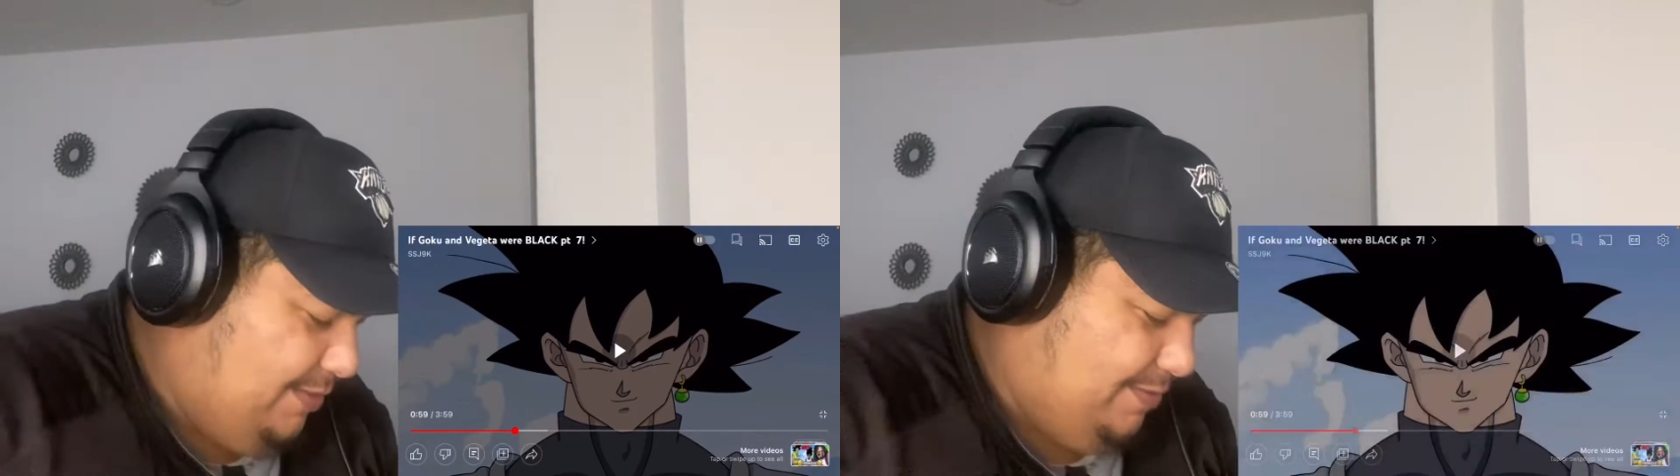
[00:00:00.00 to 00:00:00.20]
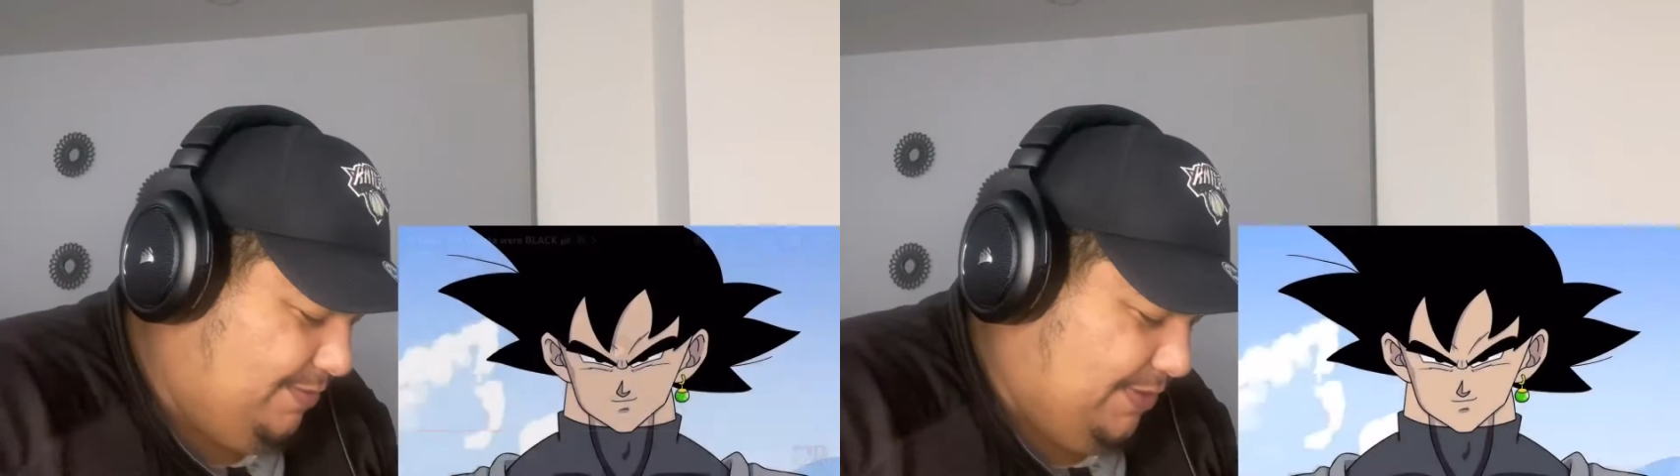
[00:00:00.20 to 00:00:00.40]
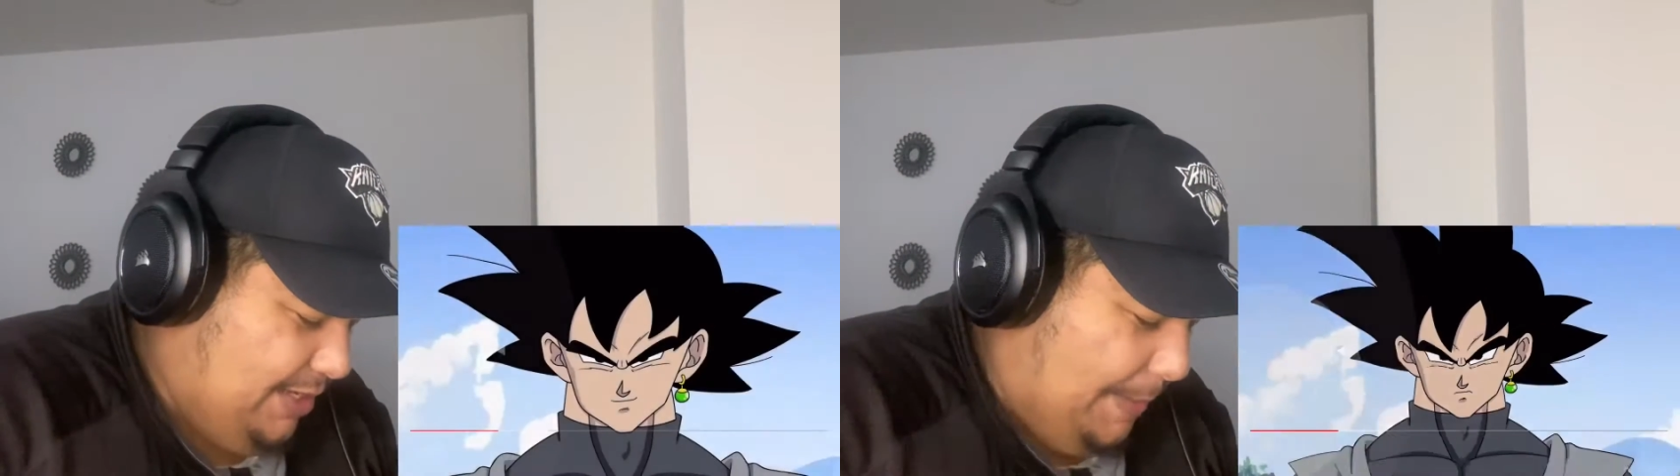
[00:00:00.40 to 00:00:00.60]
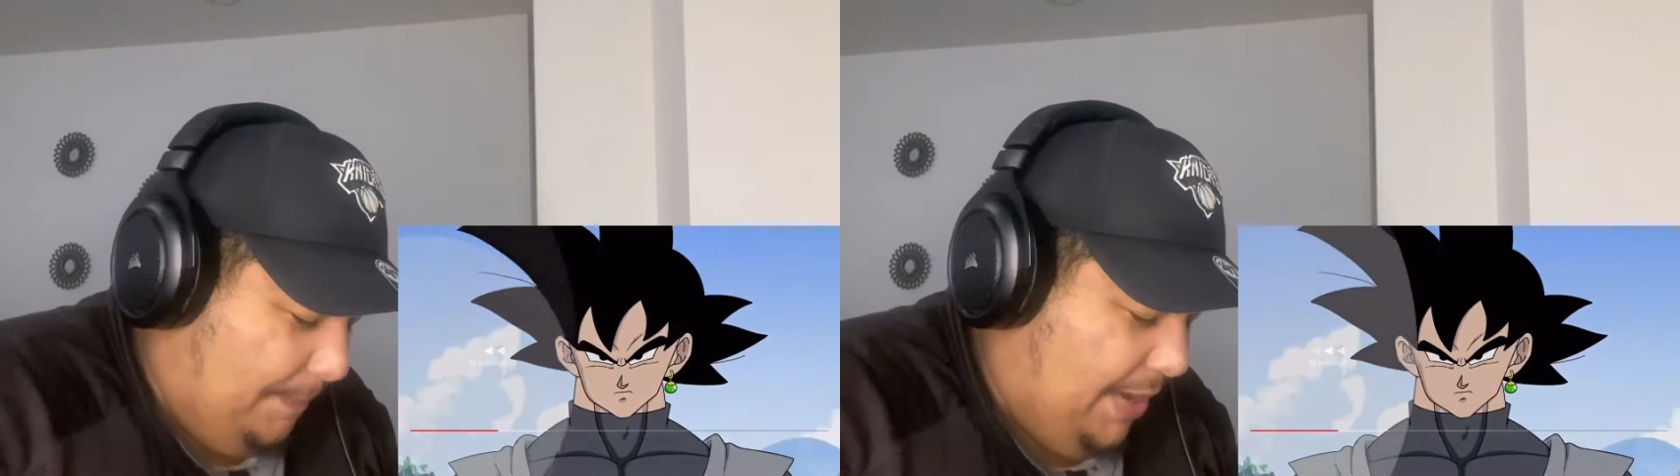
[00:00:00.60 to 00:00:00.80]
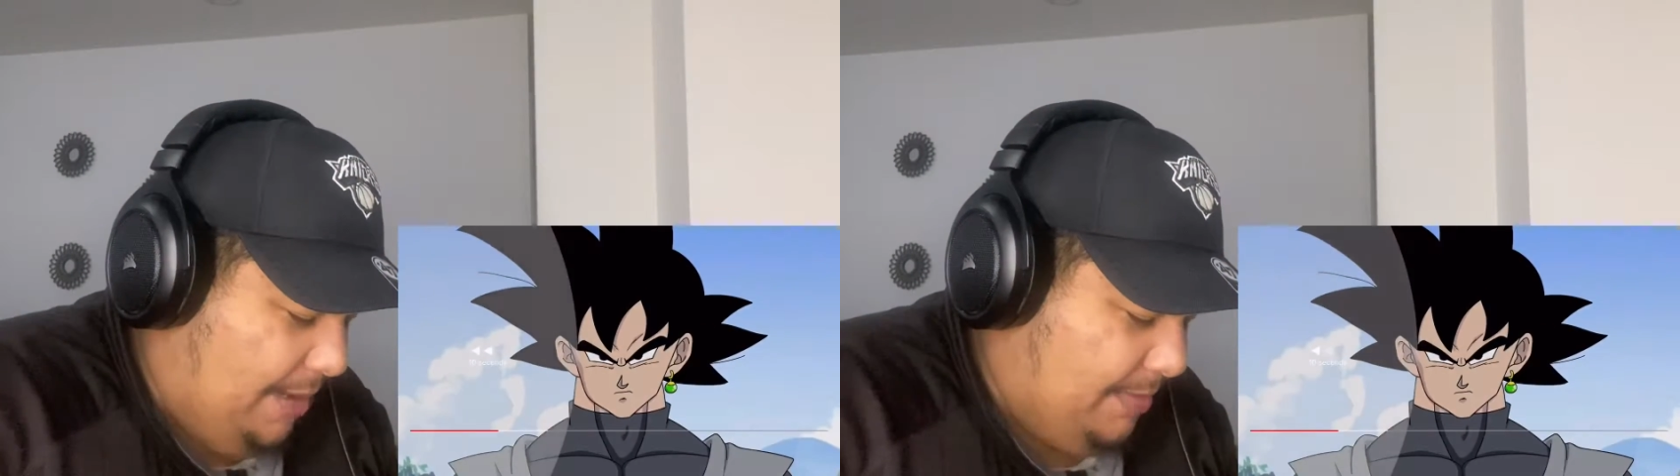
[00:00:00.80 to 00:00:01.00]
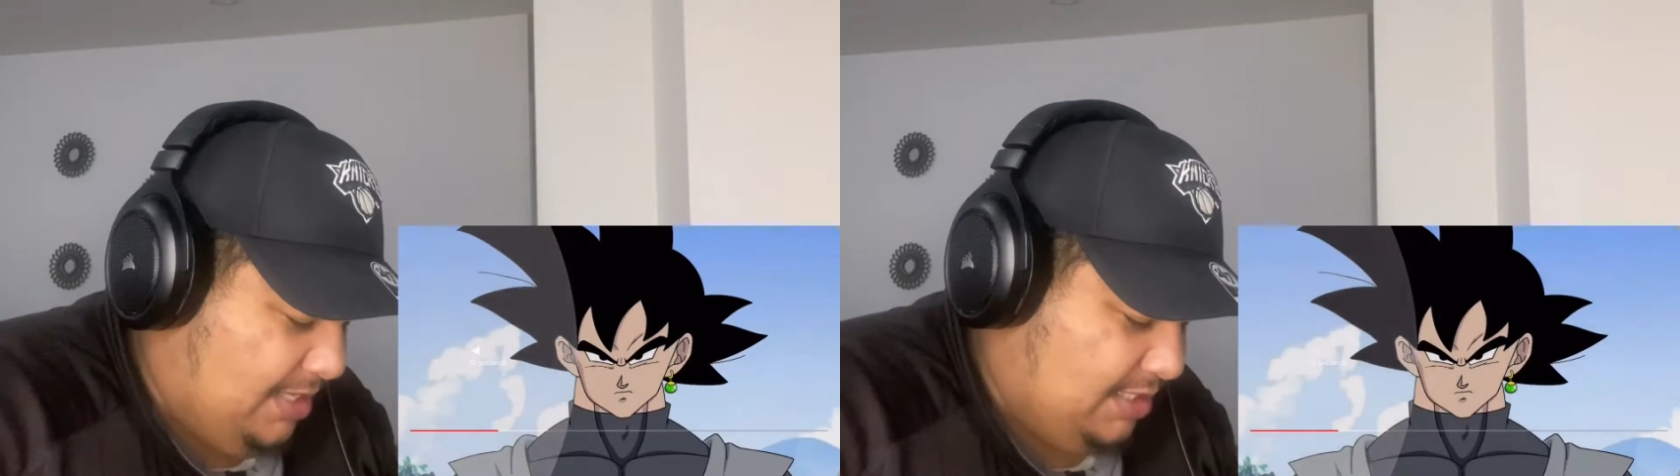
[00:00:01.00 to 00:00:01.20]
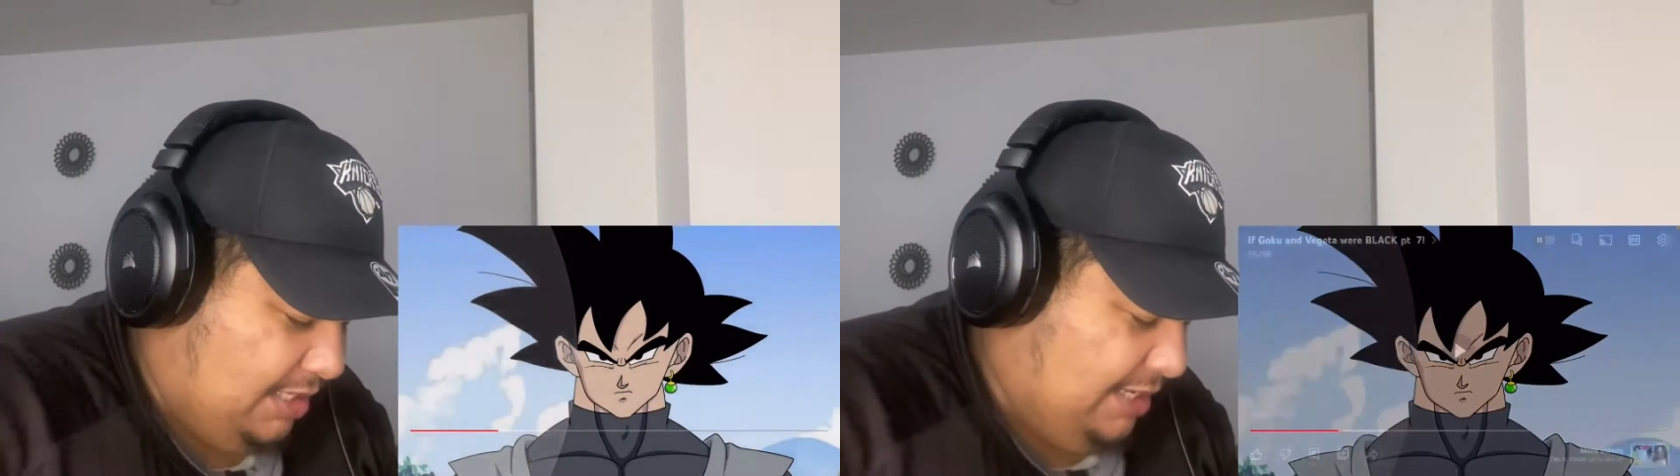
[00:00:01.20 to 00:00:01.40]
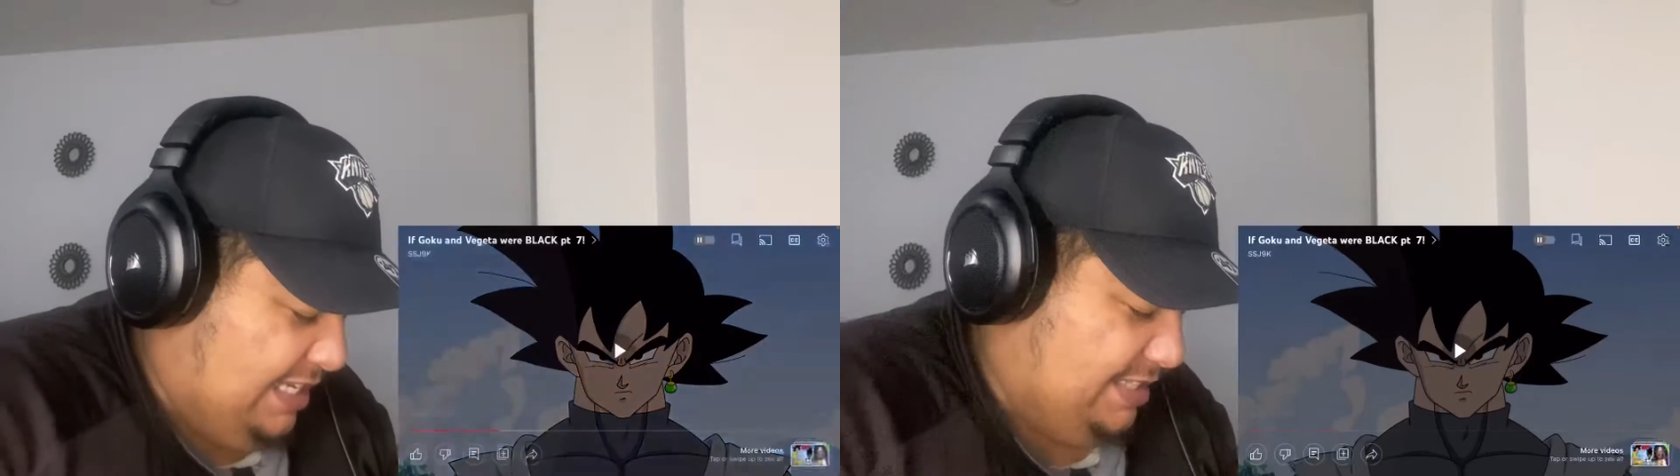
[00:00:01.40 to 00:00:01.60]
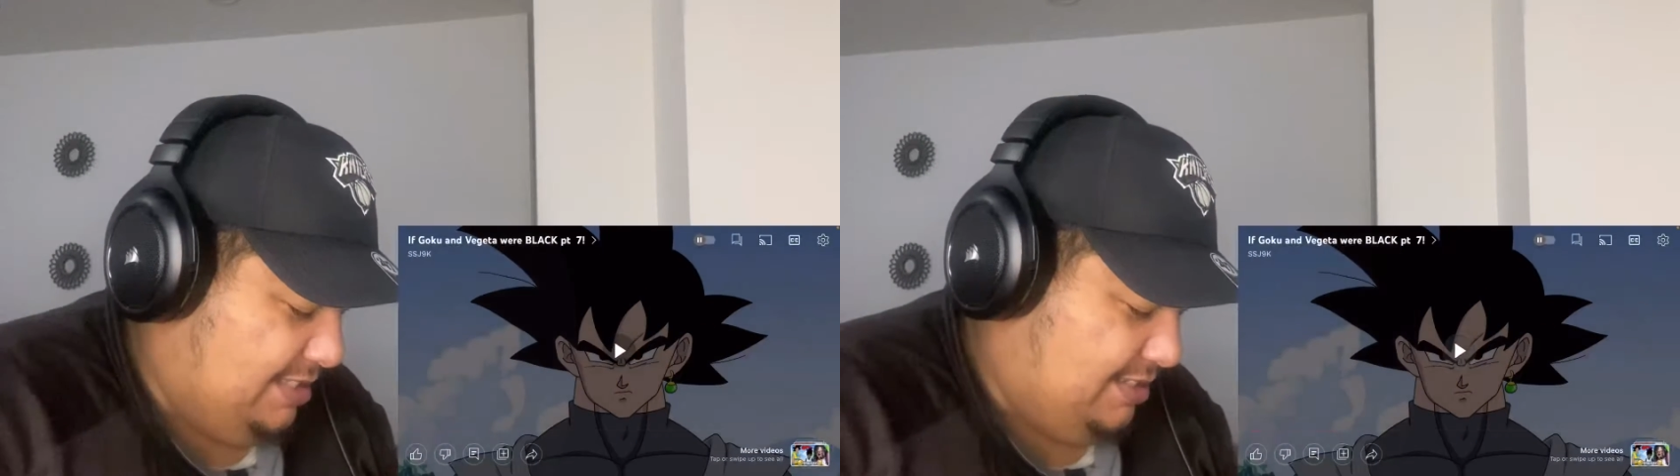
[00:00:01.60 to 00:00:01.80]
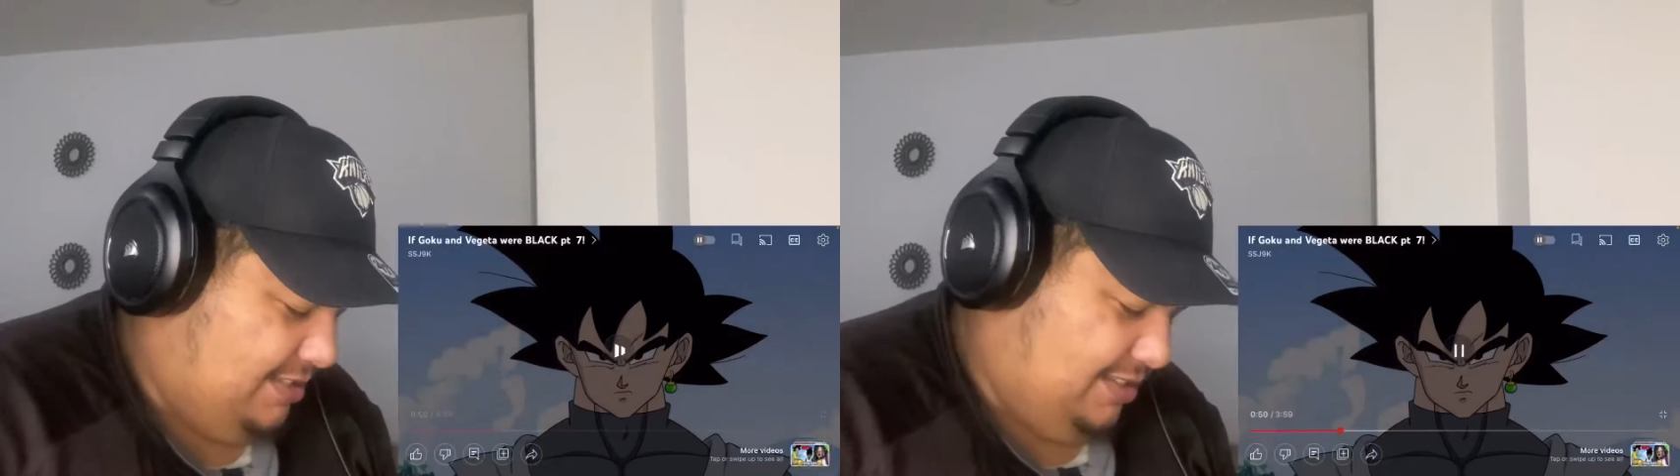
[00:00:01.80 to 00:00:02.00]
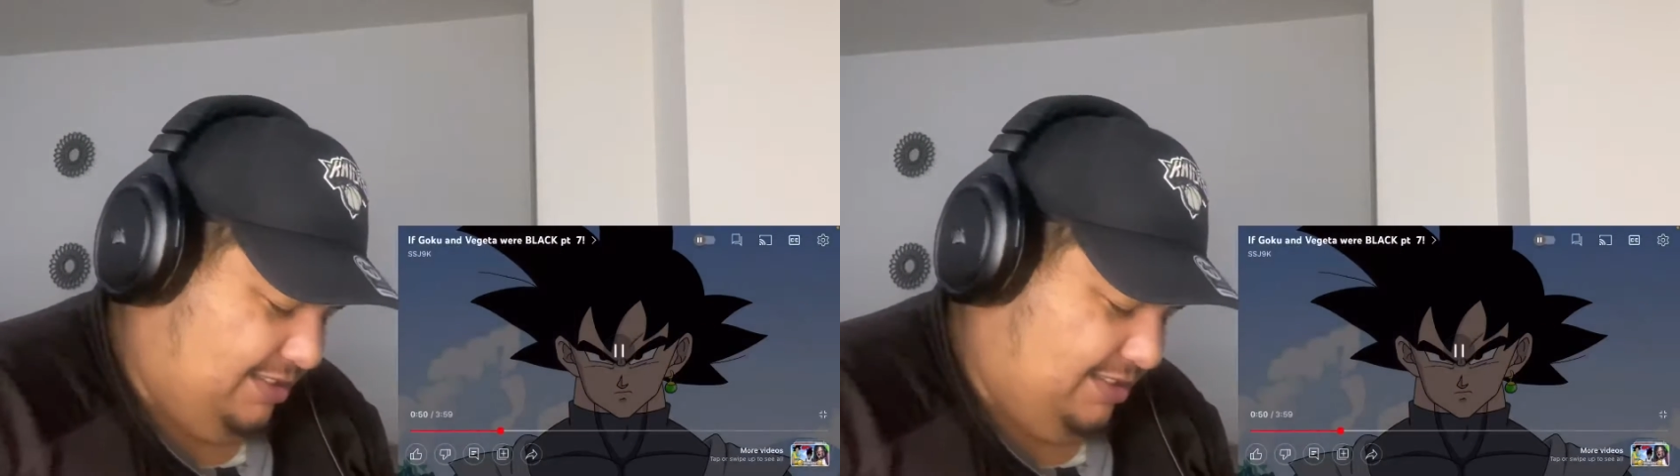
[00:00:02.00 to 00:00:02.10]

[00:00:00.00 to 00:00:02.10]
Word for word: Fucking Batman's looking at us.